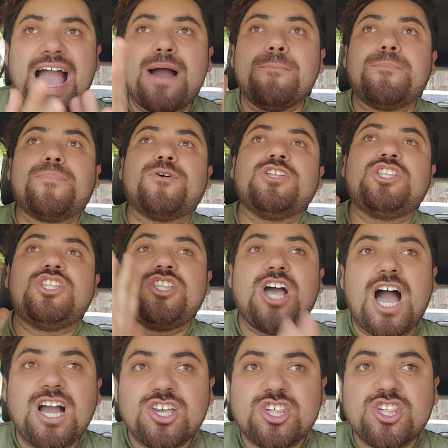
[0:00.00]
and
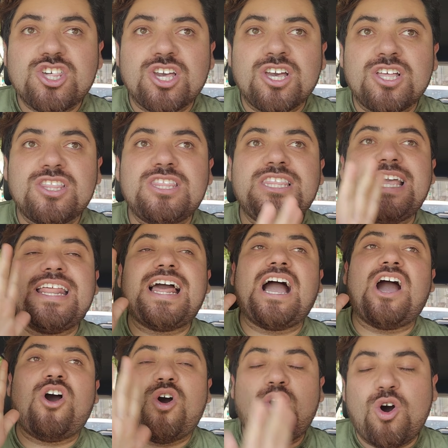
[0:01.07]
production did a
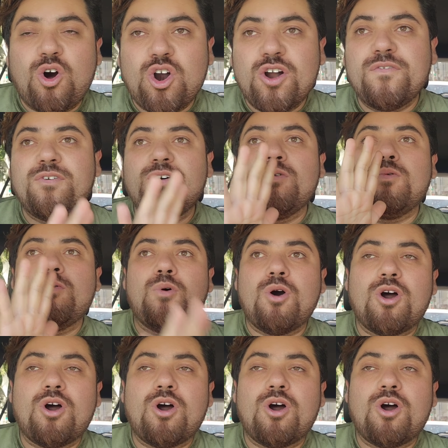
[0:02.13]
horrible